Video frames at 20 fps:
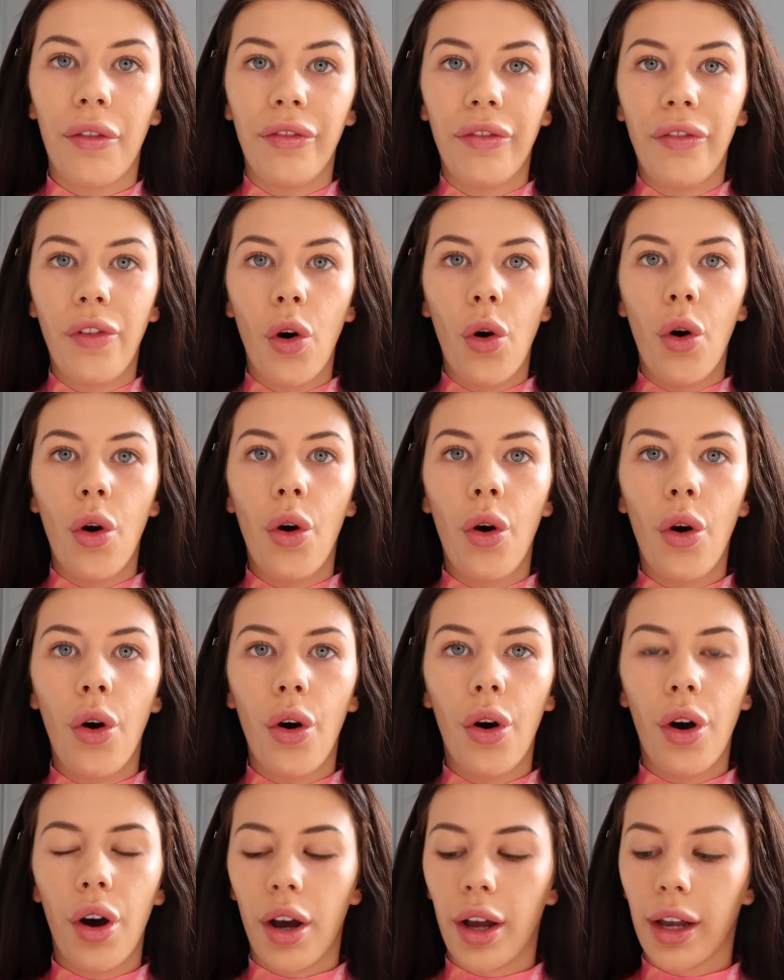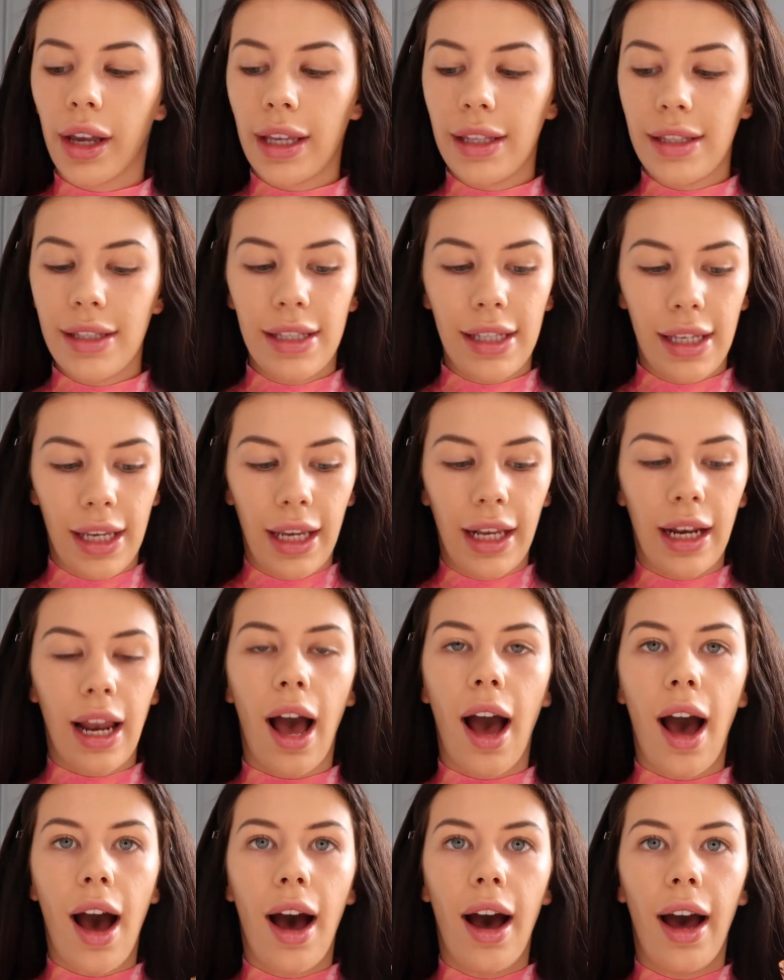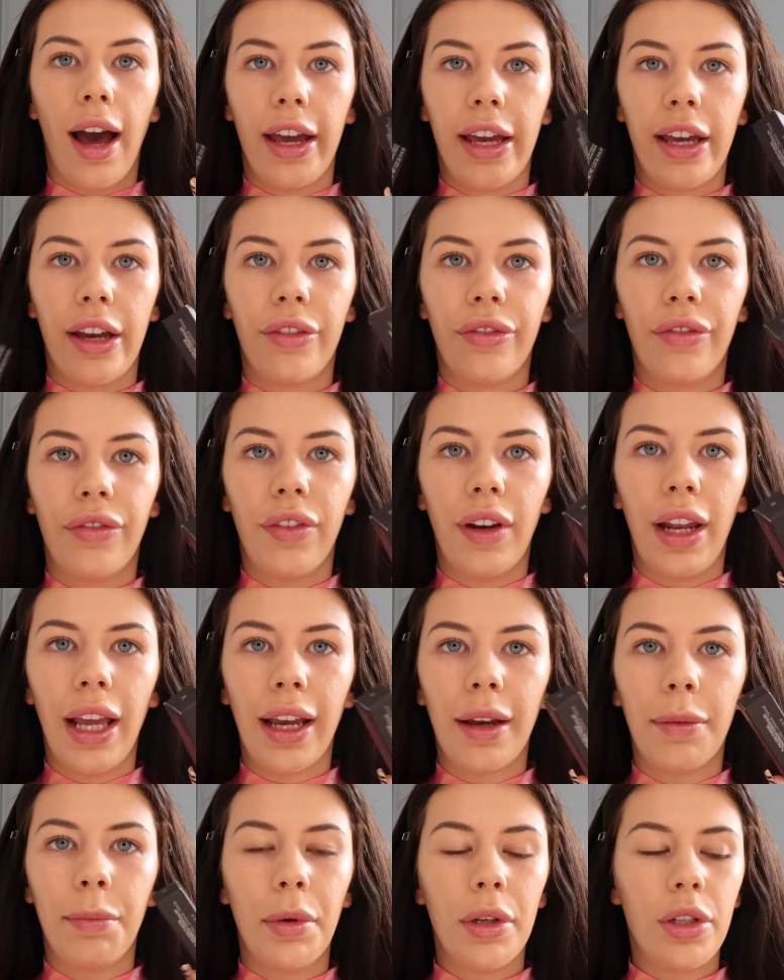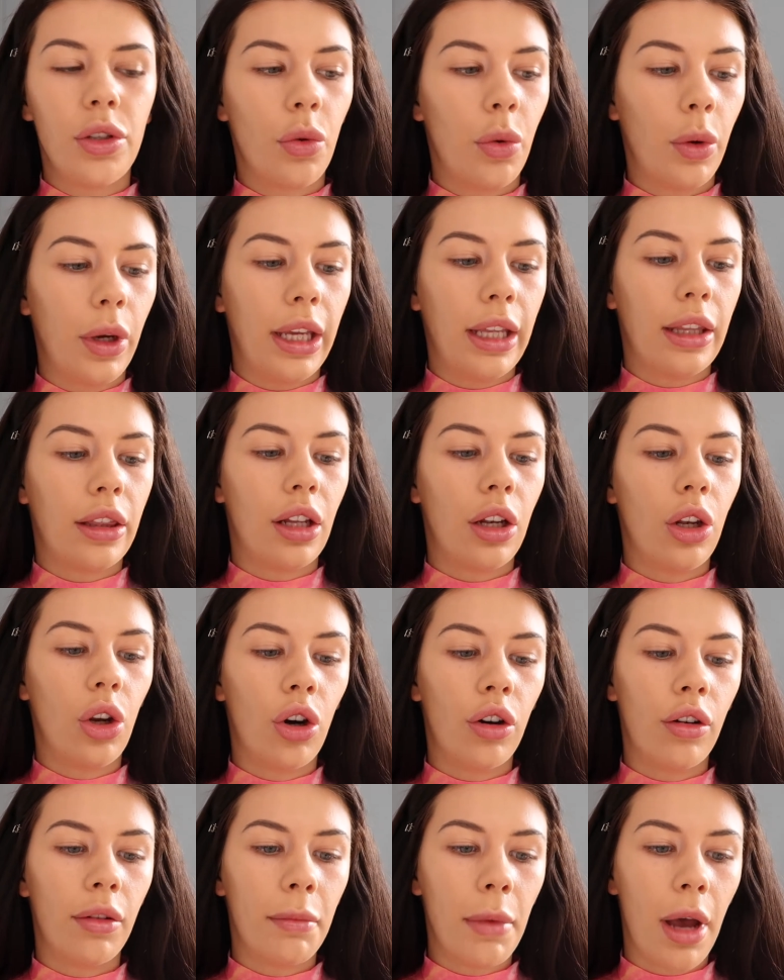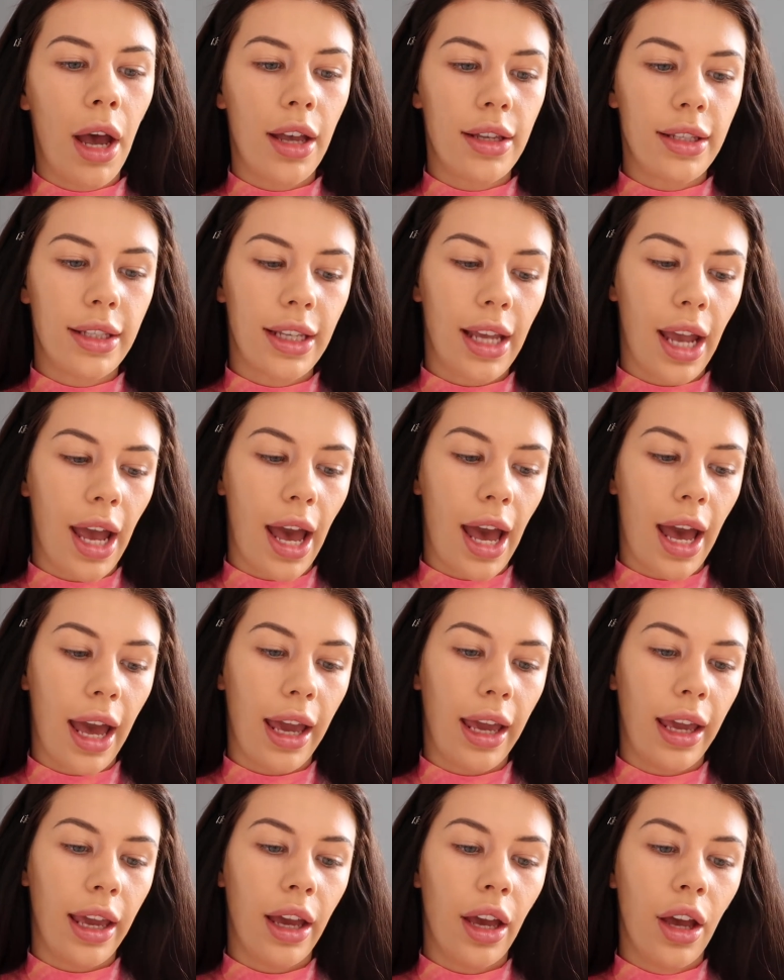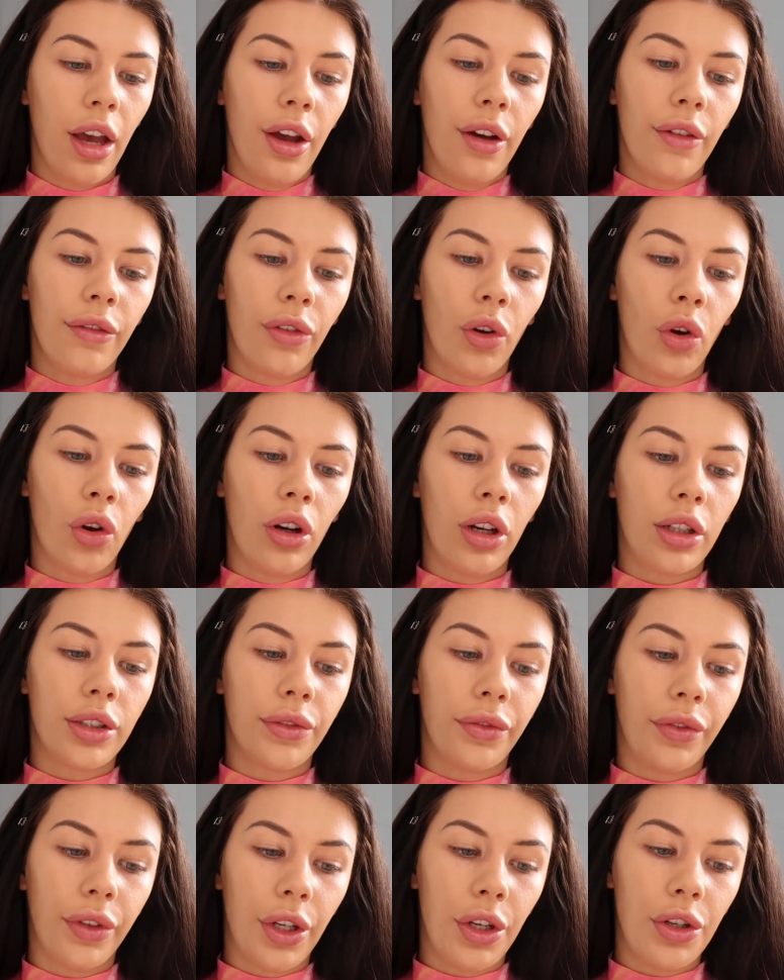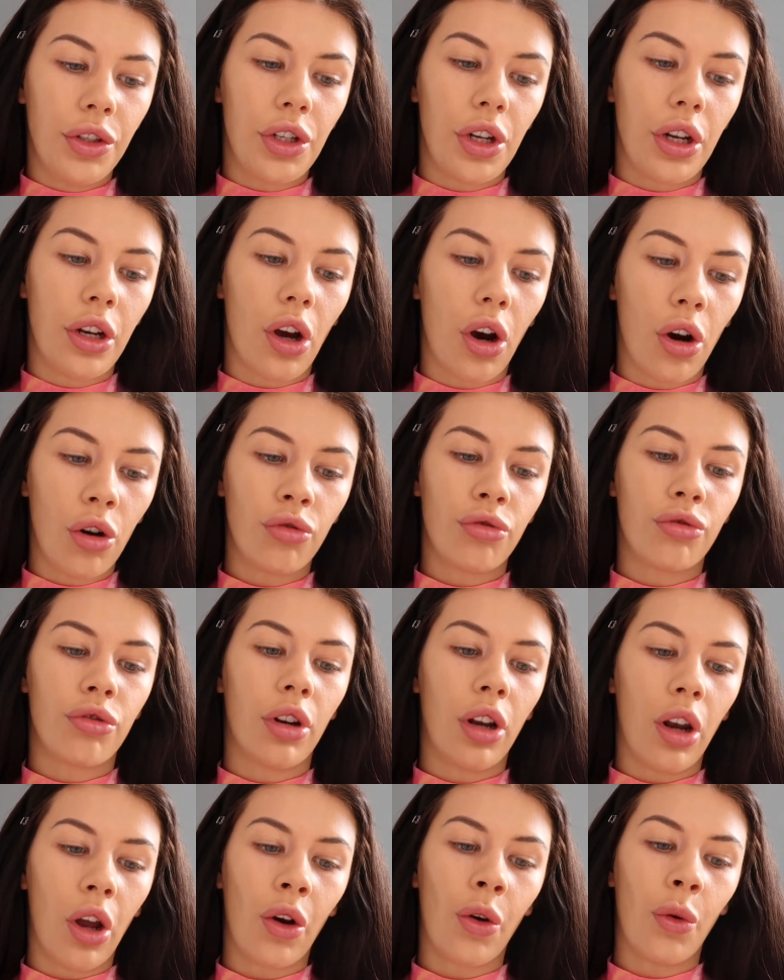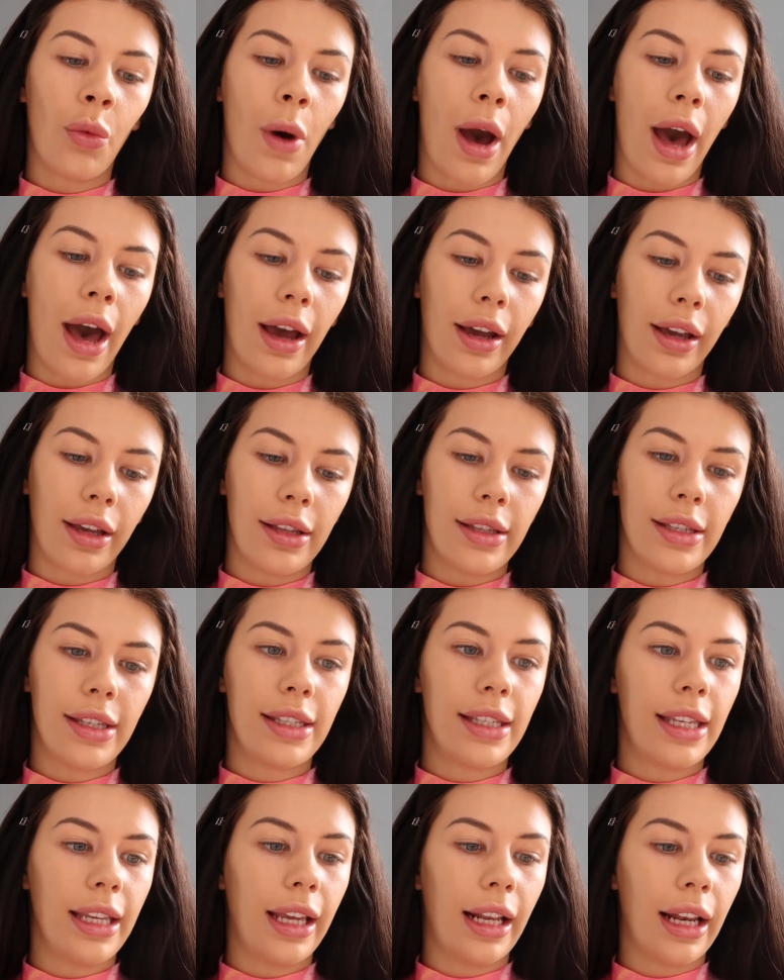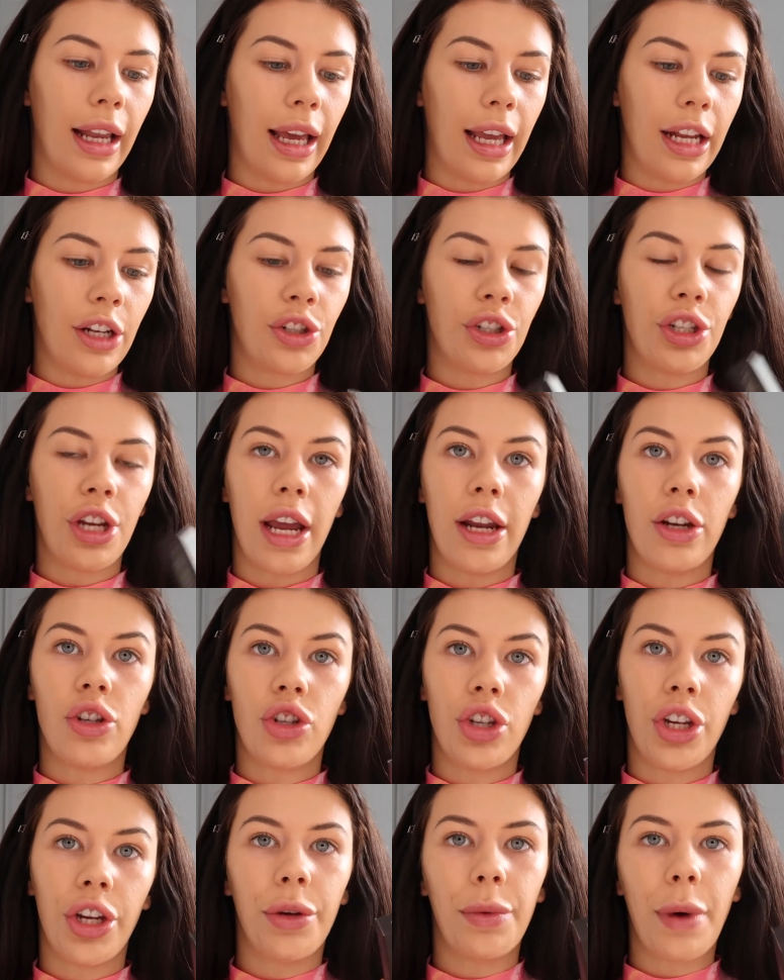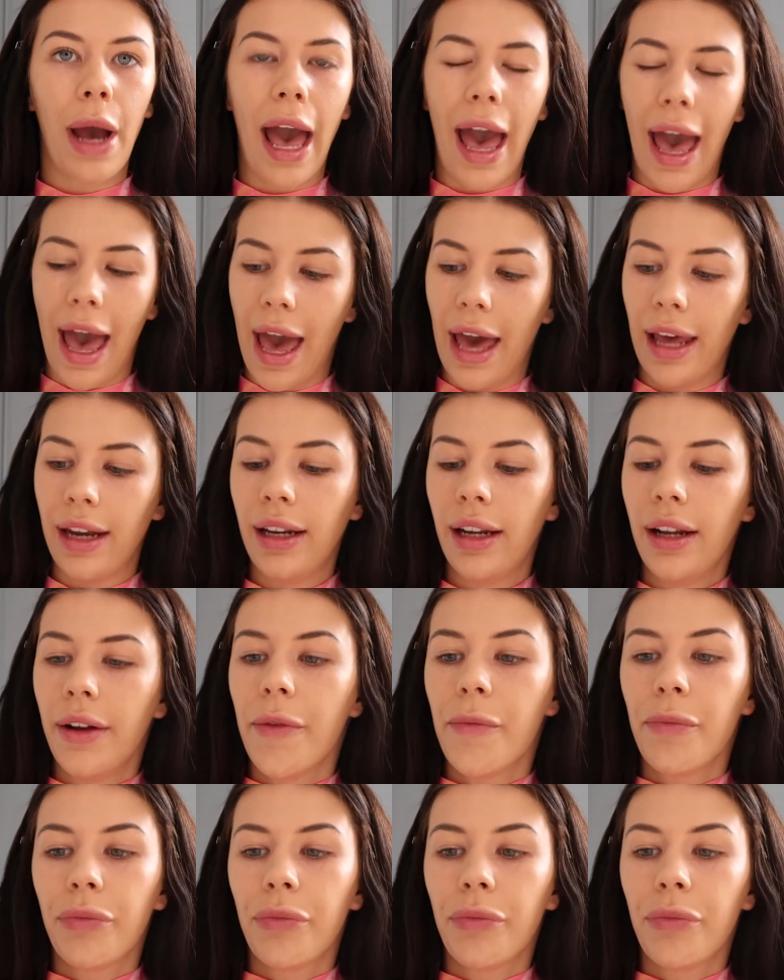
For concealer, I flick between the Laura Mercier Flawless Fusion Ultra Long Wear Concealer in shade 2N